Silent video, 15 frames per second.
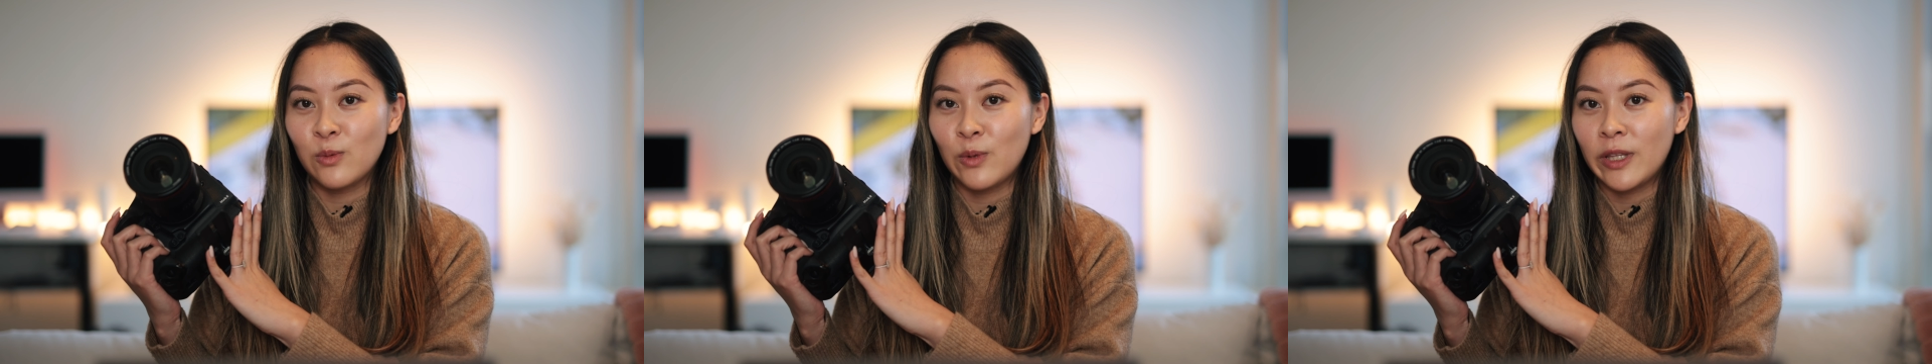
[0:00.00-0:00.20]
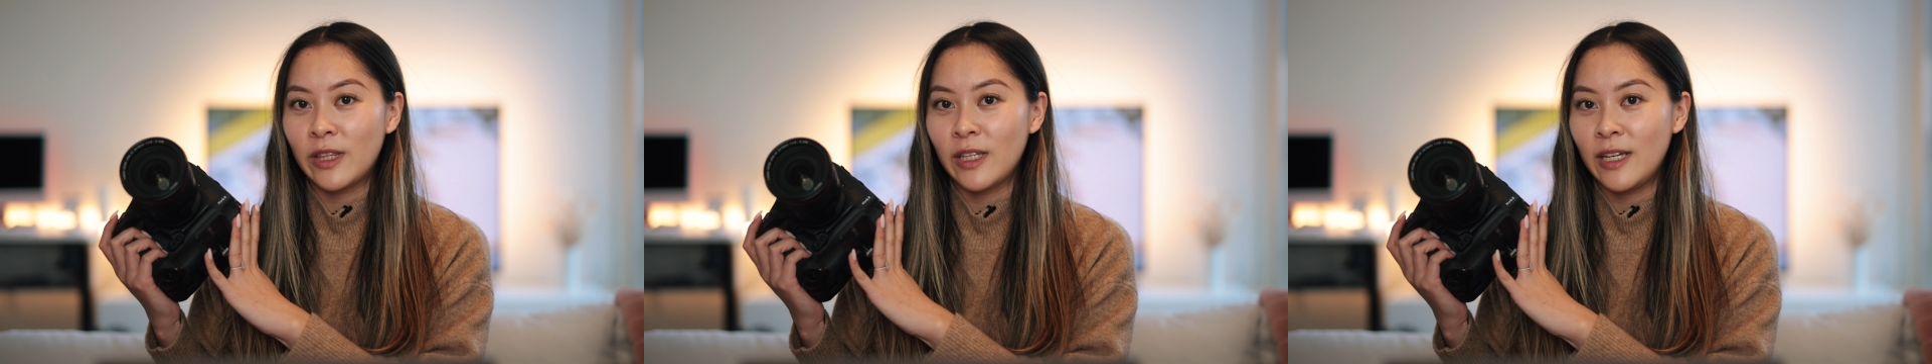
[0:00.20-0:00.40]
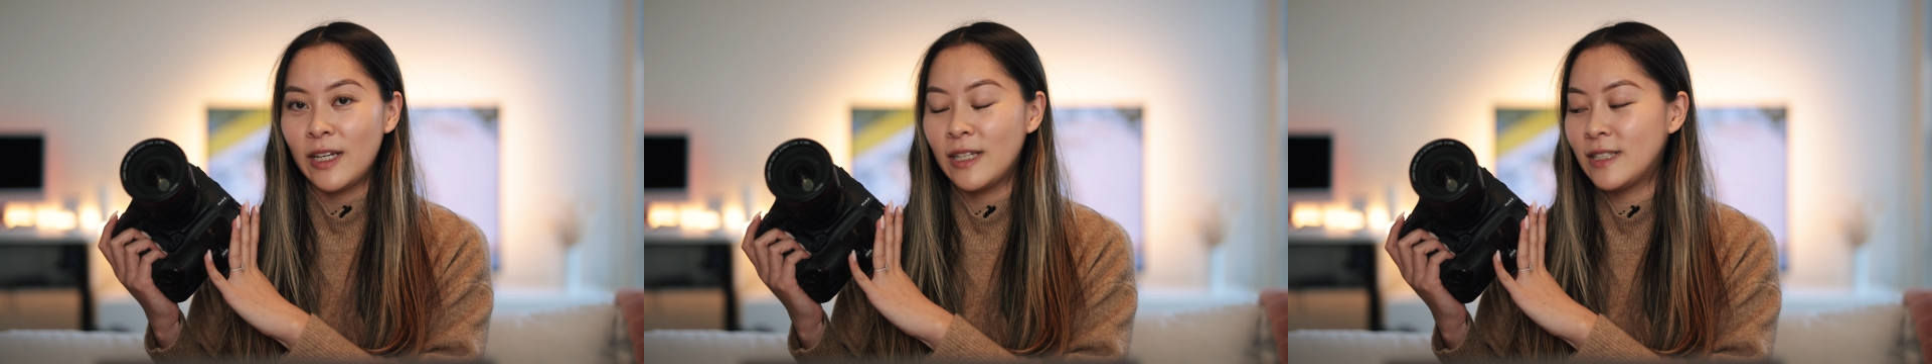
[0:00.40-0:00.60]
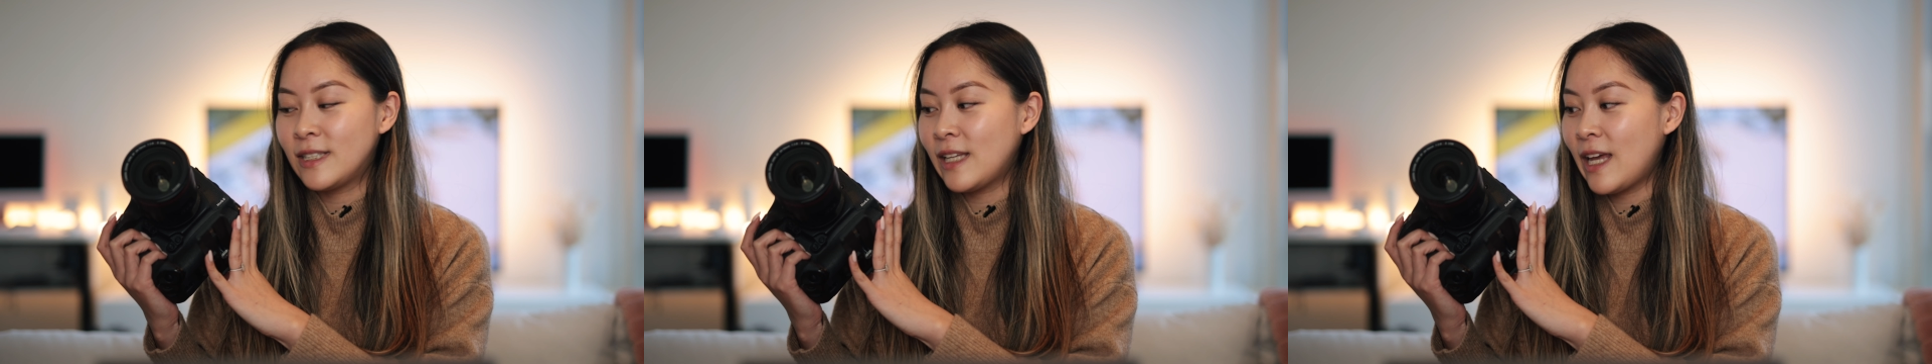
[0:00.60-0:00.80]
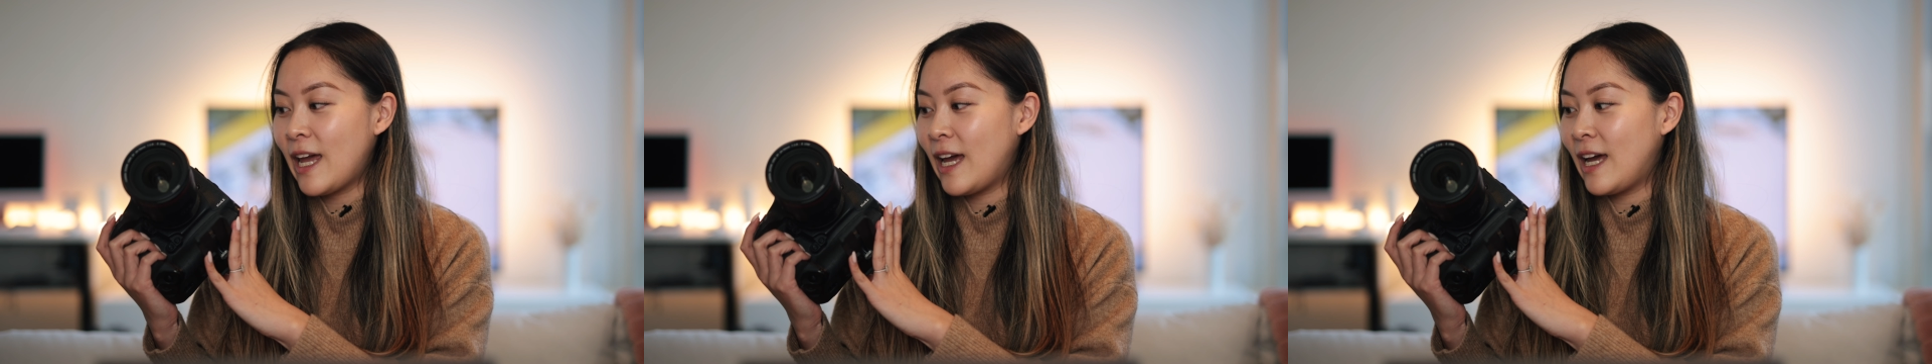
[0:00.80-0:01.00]
with this,
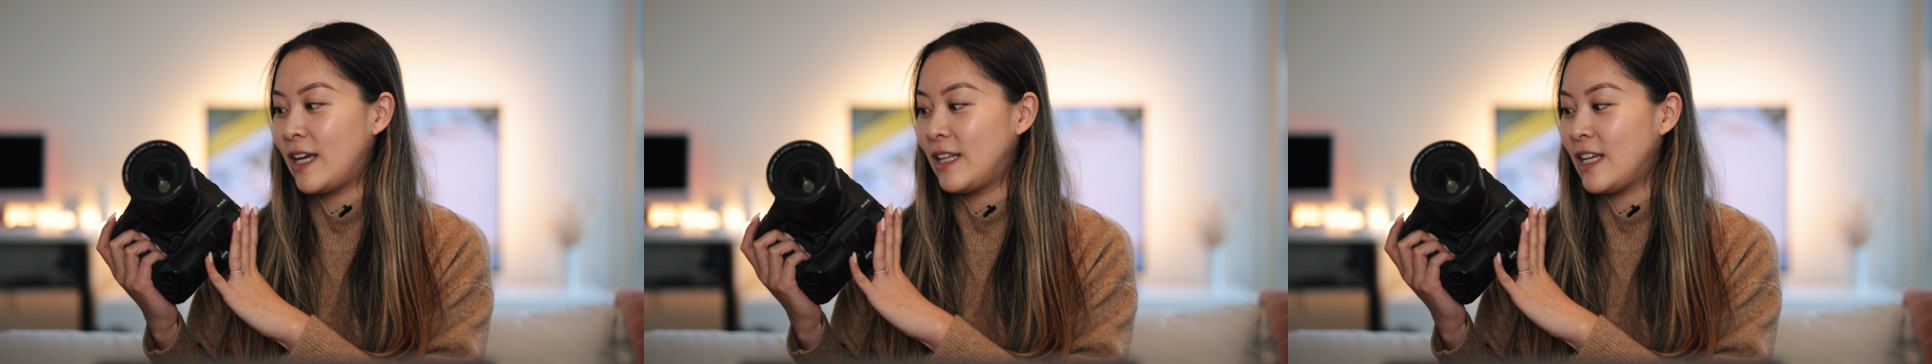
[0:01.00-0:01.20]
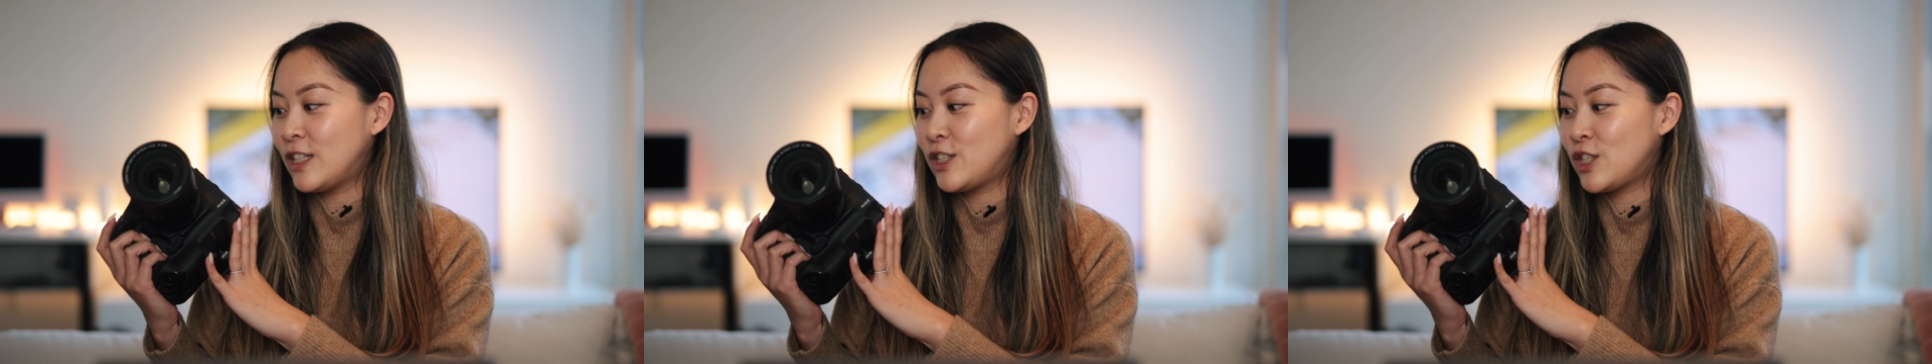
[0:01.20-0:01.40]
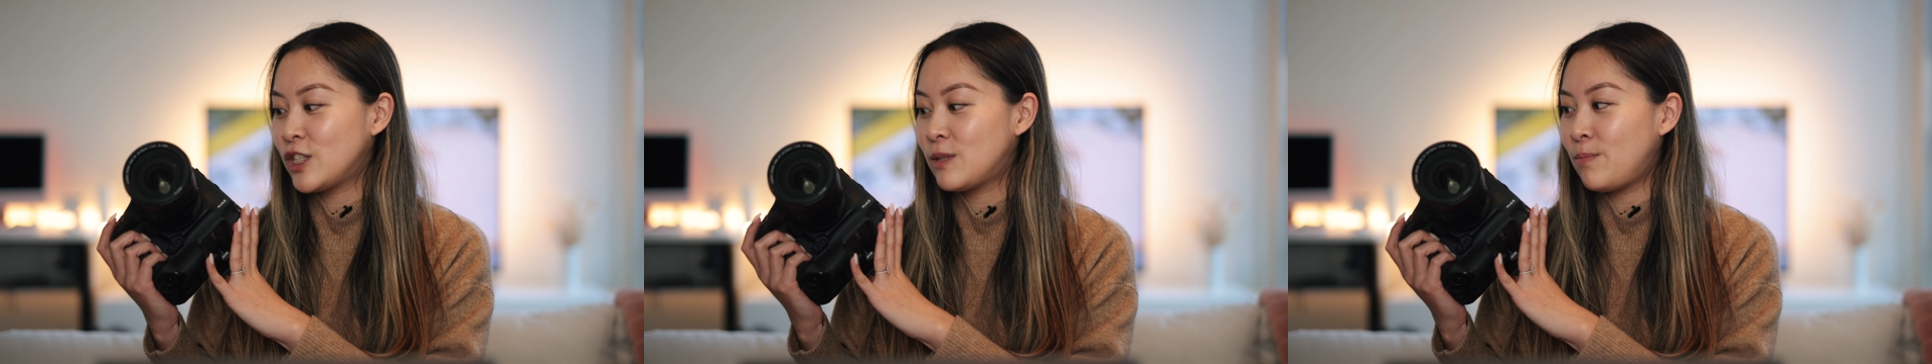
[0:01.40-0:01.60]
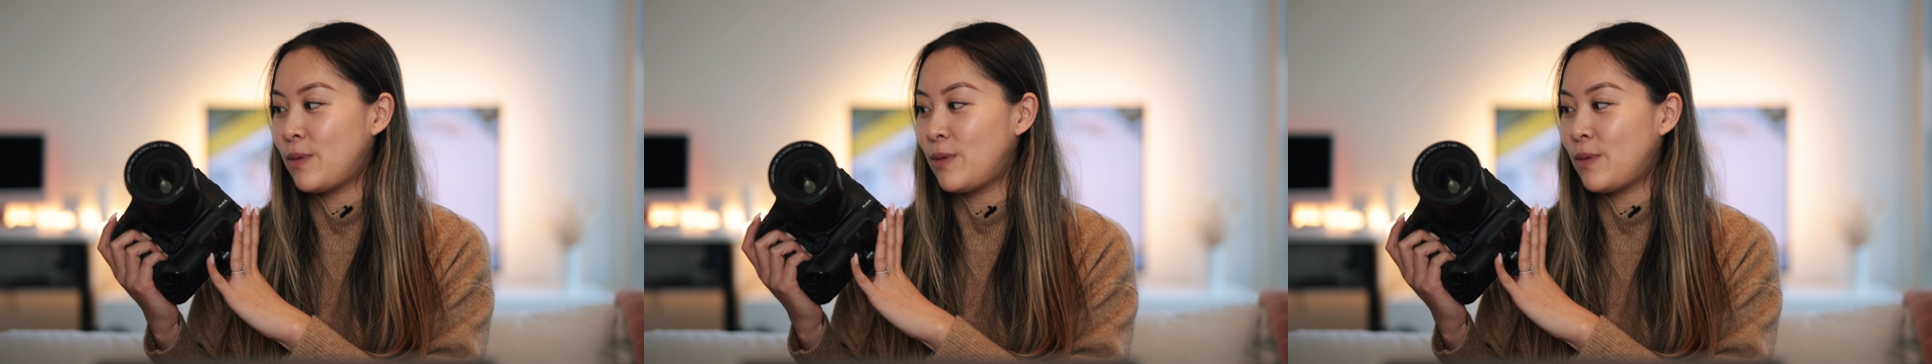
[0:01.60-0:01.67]
and it's just